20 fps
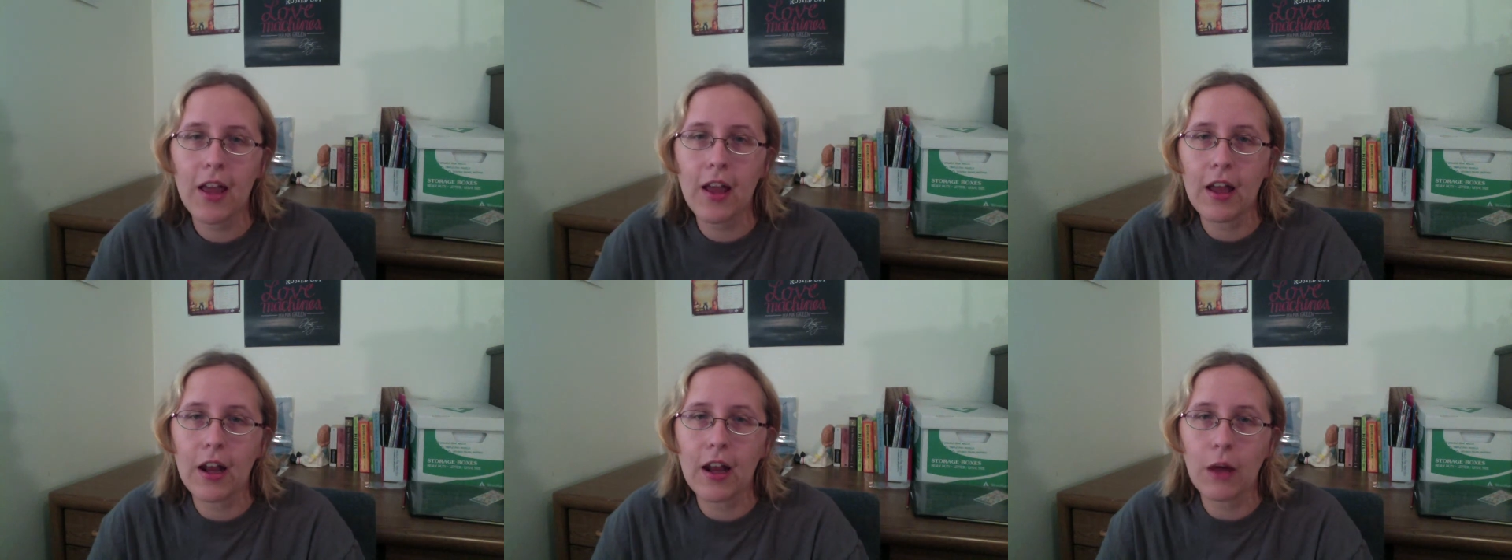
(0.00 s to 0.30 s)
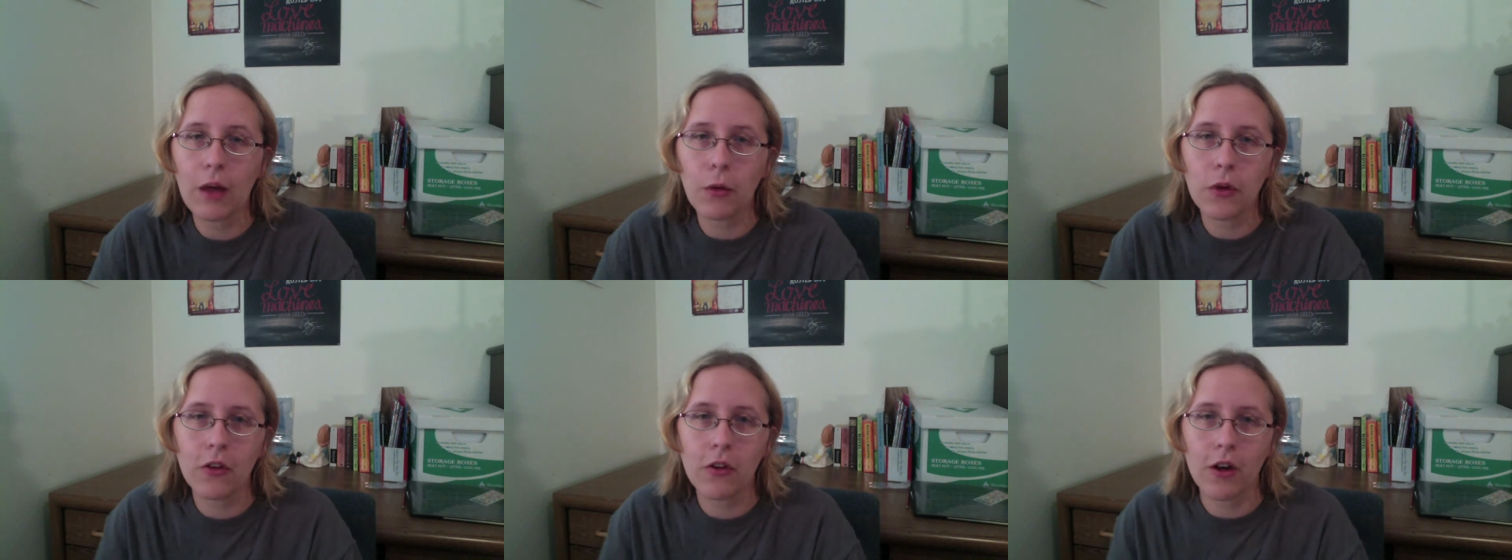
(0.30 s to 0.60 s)
and I
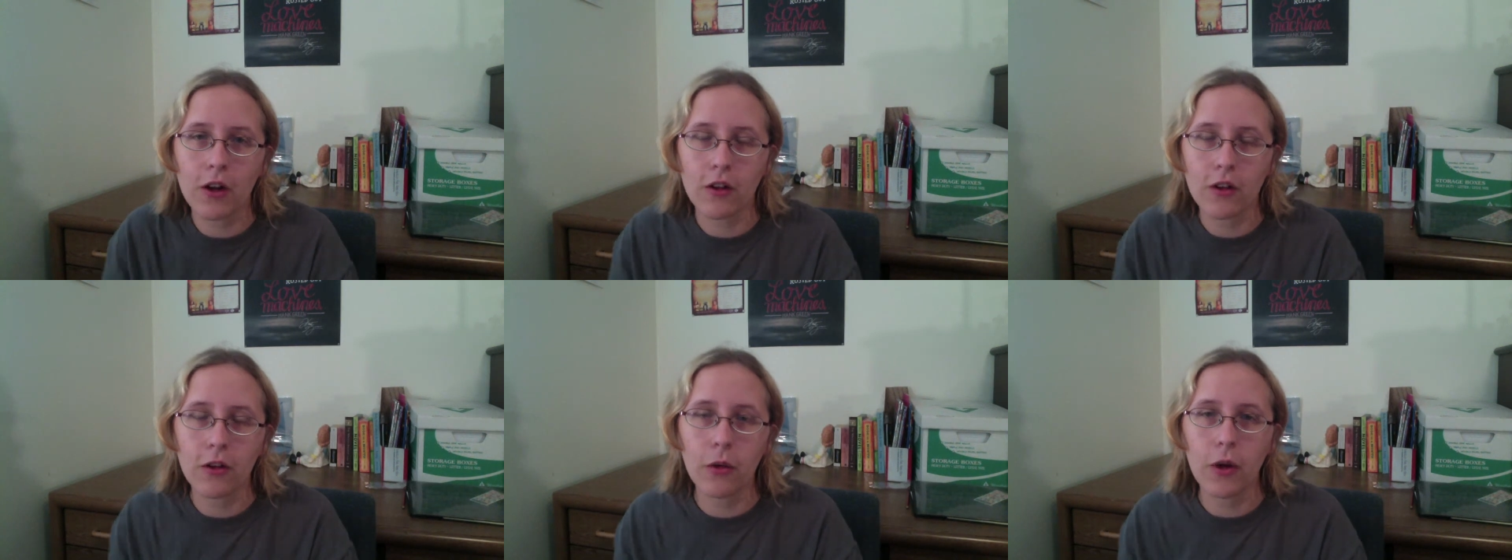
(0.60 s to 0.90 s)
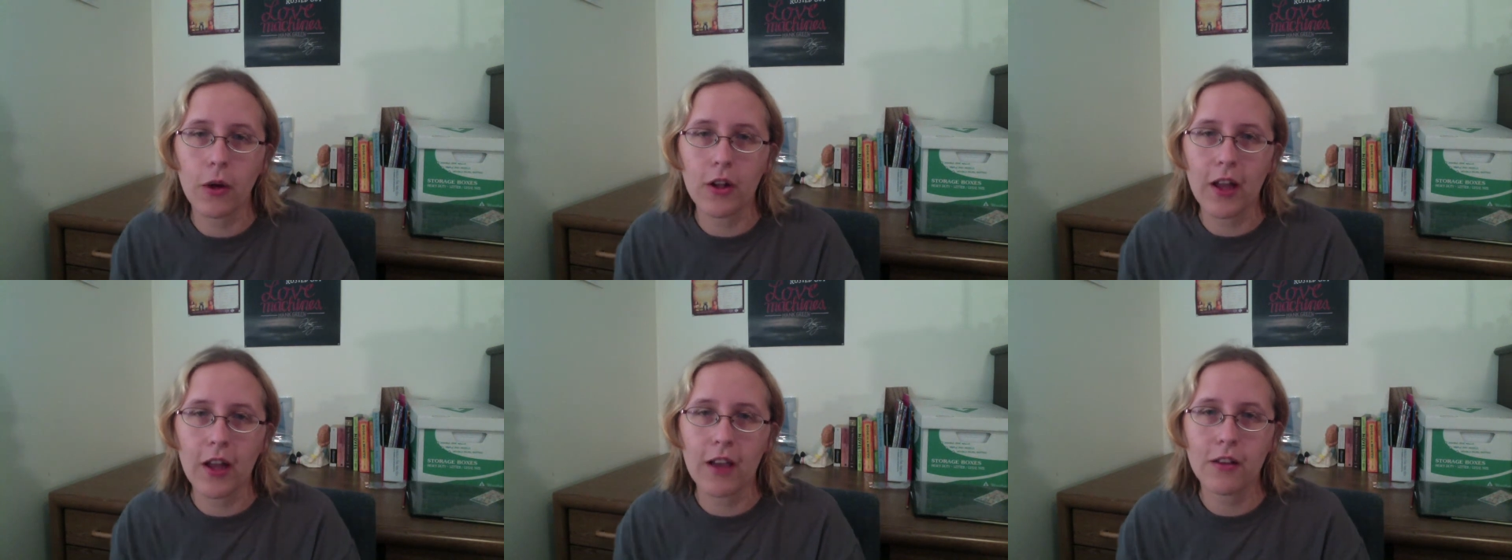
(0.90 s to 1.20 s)
will talk to you
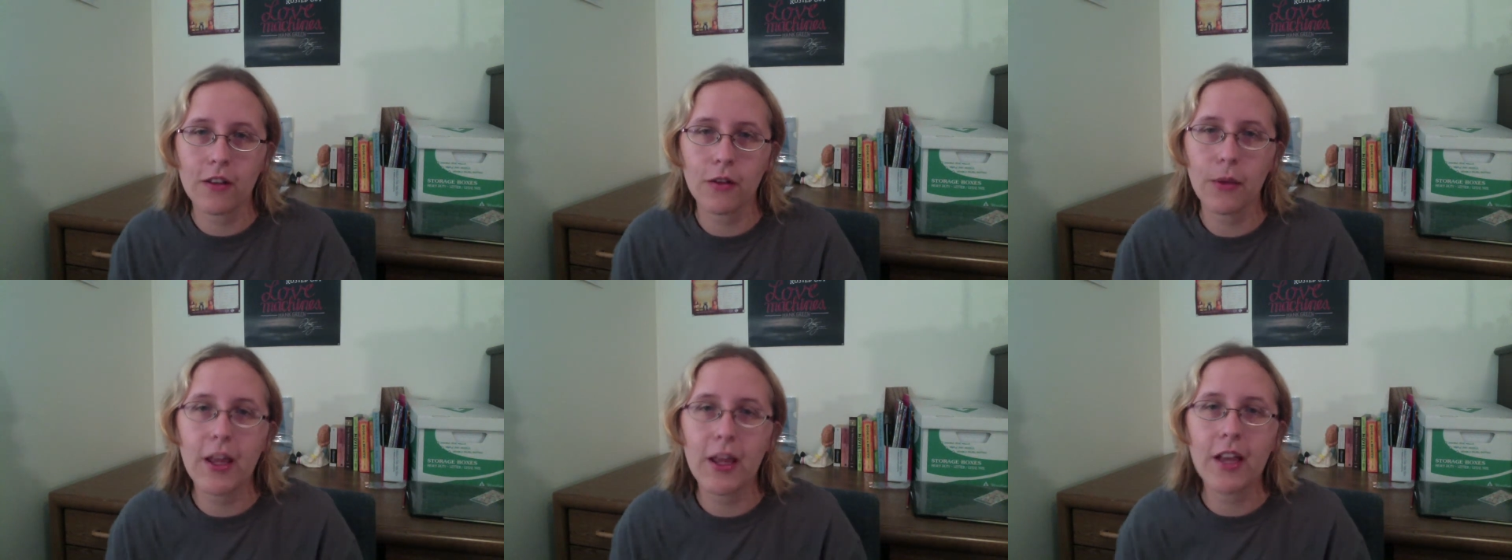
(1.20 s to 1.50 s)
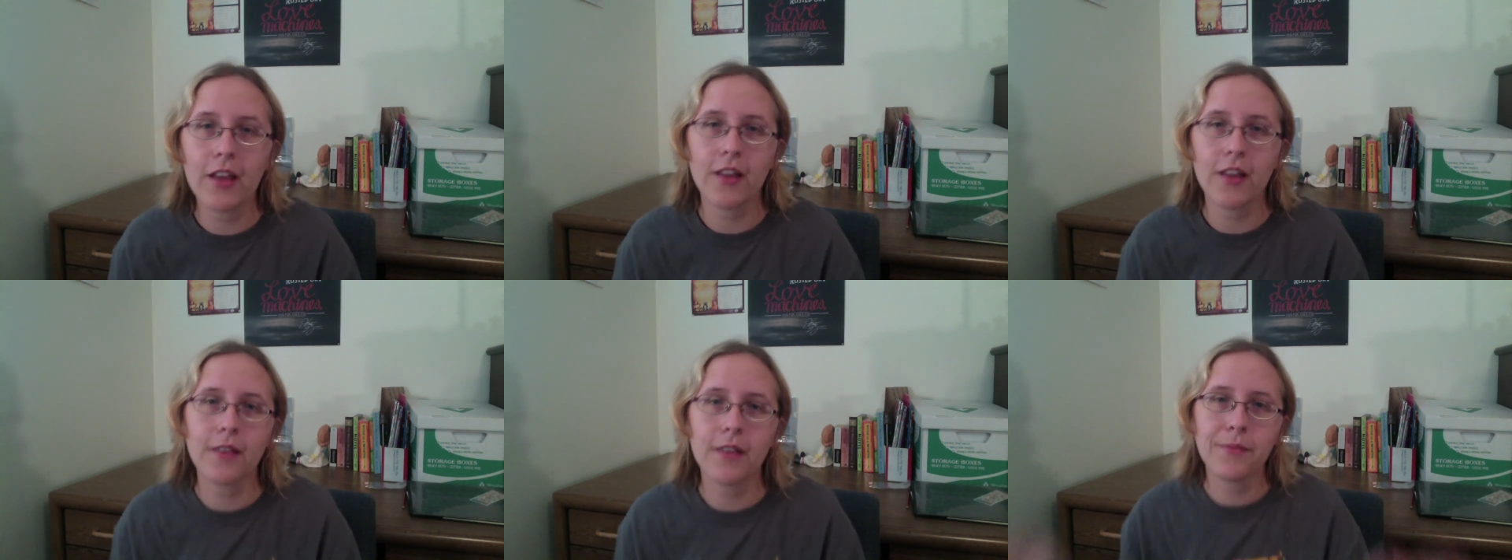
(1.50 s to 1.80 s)
all next
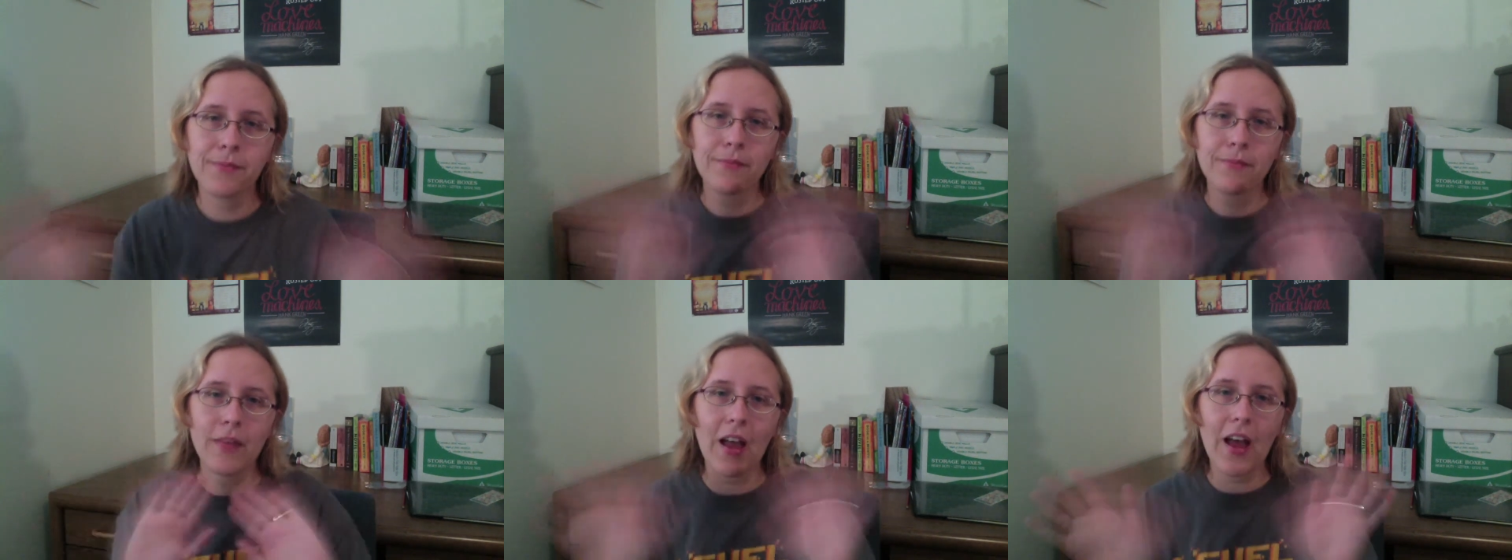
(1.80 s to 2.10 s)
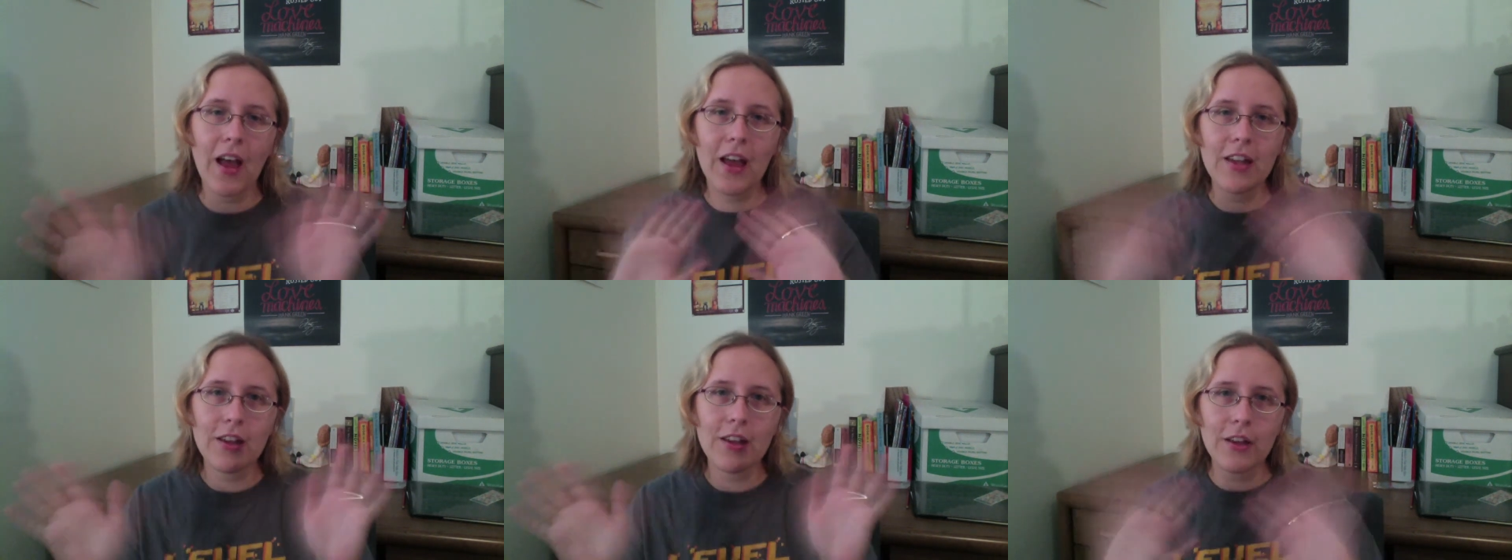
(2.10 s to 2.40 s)
week.
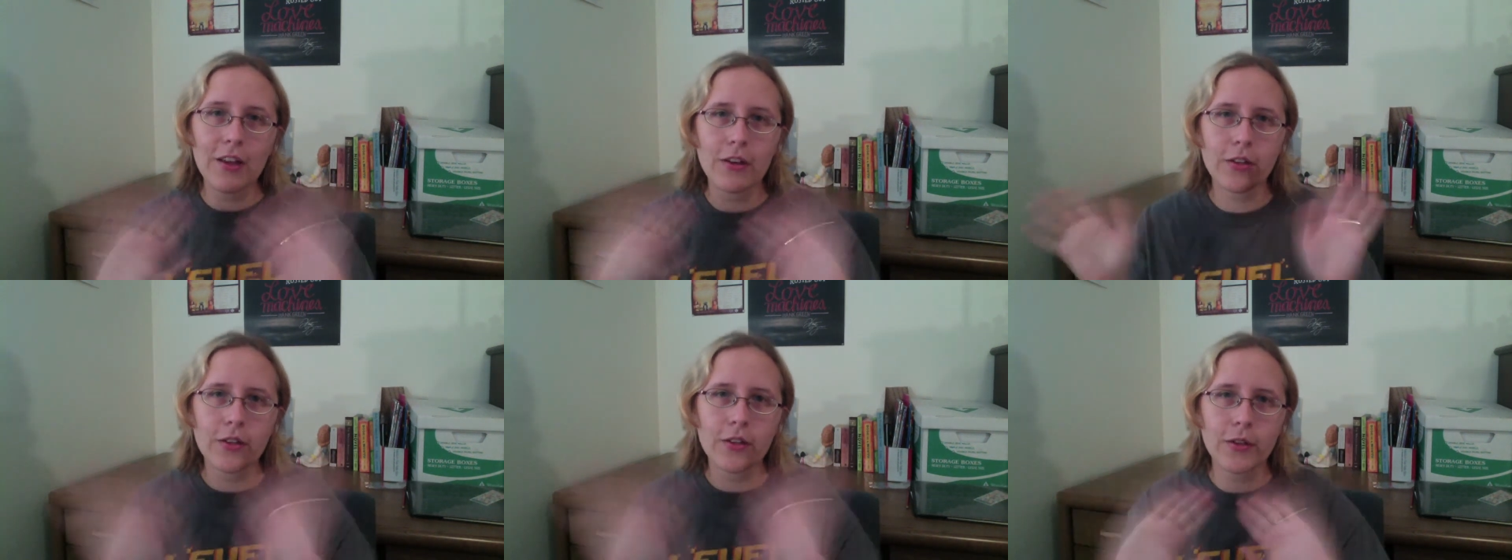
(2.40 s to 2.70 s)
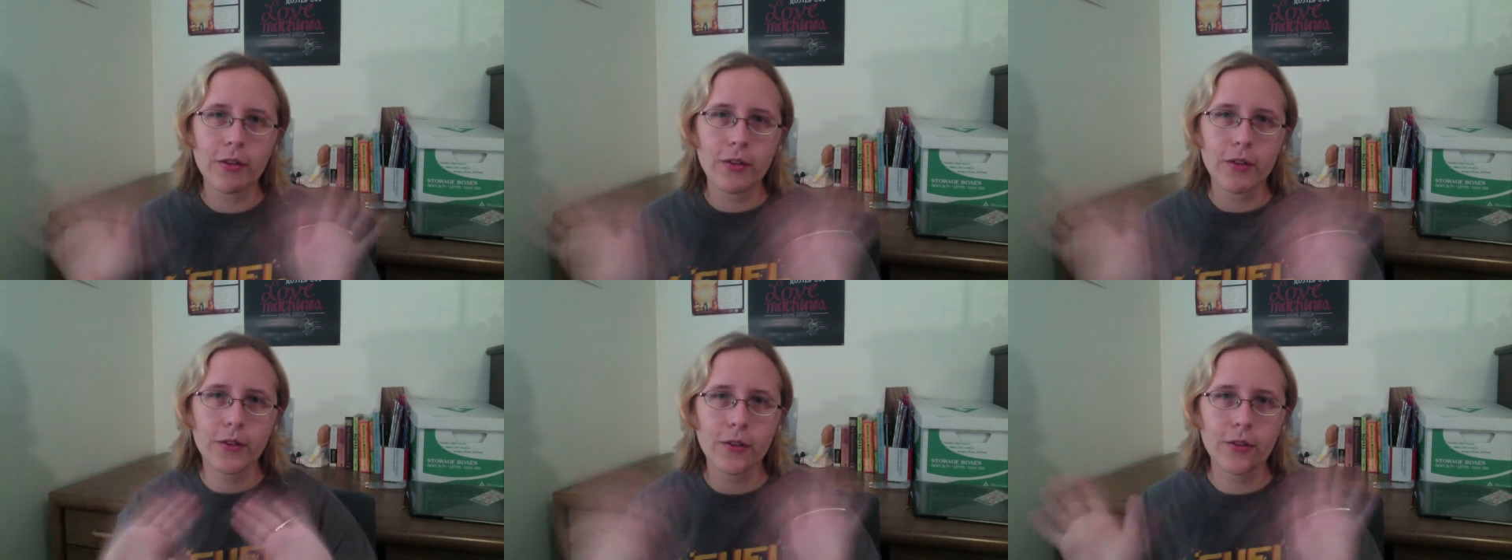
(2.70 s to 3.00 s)

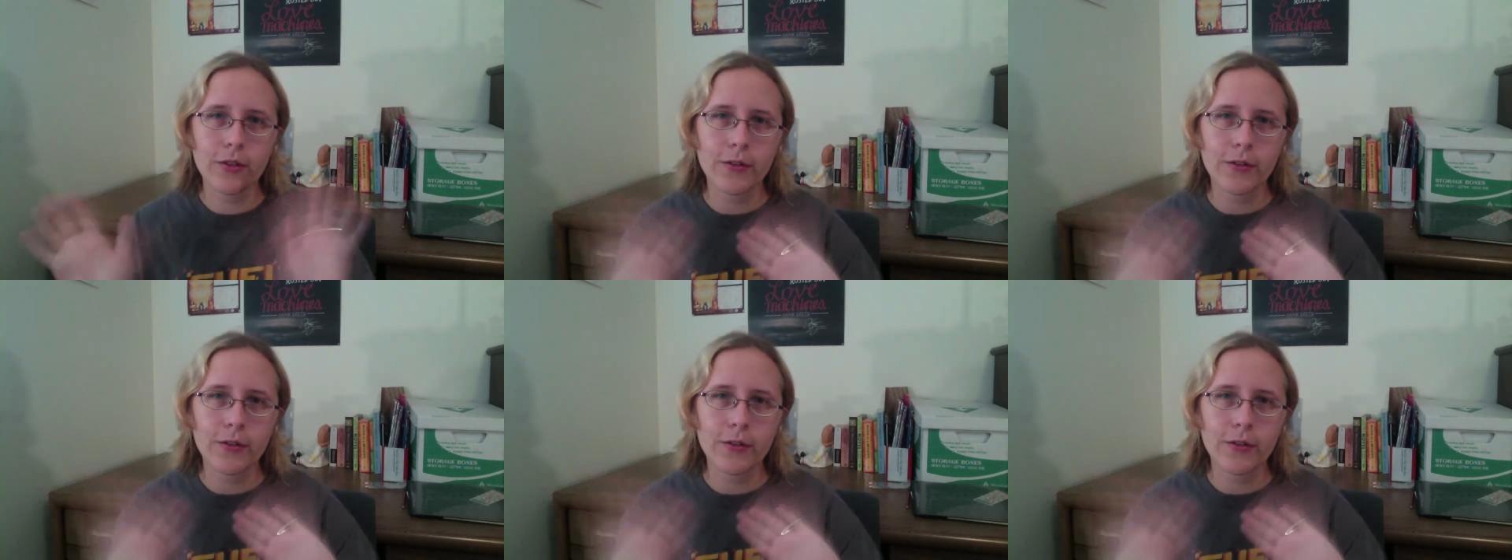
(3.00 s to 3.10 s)
Annyeong!